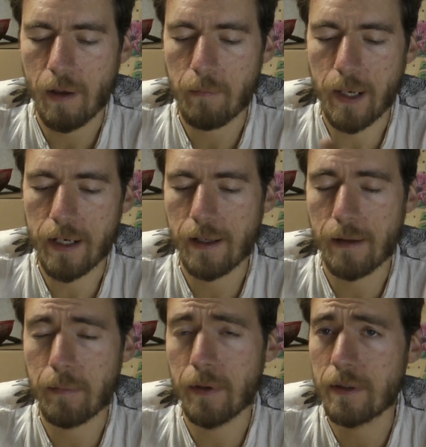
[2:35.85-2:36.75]
I made
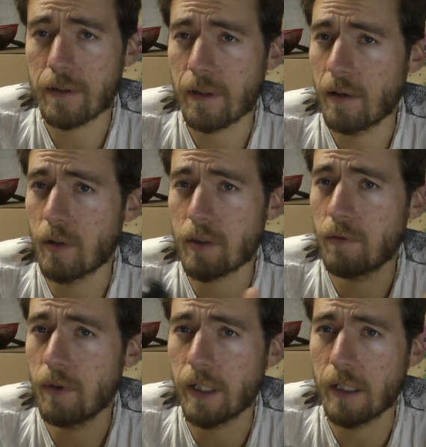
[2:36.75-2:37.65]
that but I
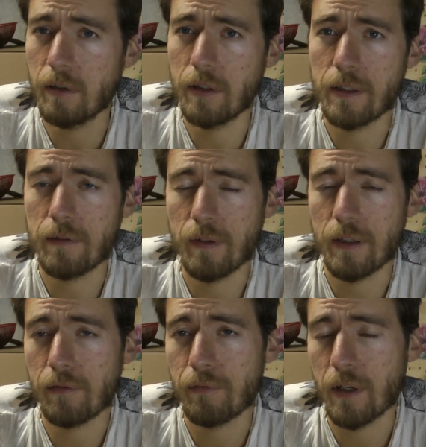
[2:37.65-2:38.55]
also will include it
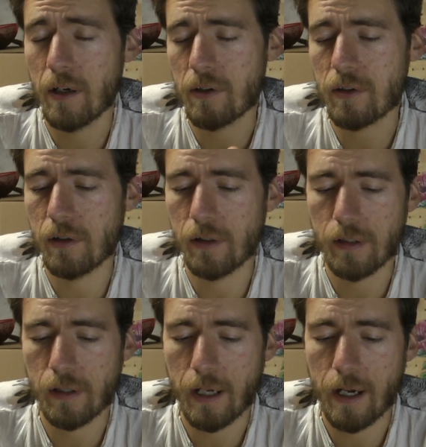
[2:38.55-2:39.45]
with the file so
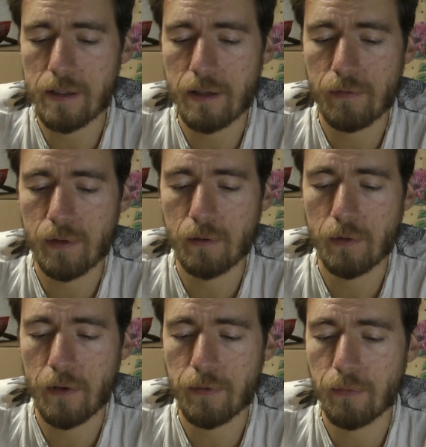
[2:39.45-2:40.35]
you guys if you
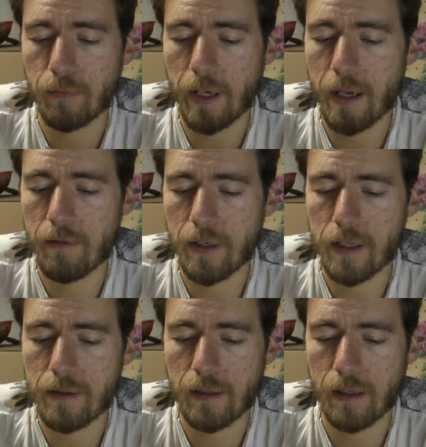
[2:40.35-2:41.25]
have to fly with
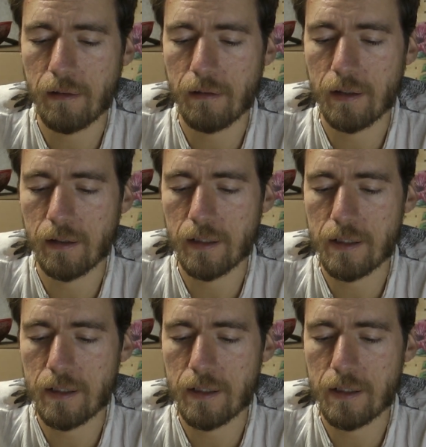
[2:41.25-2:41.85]
it then uh,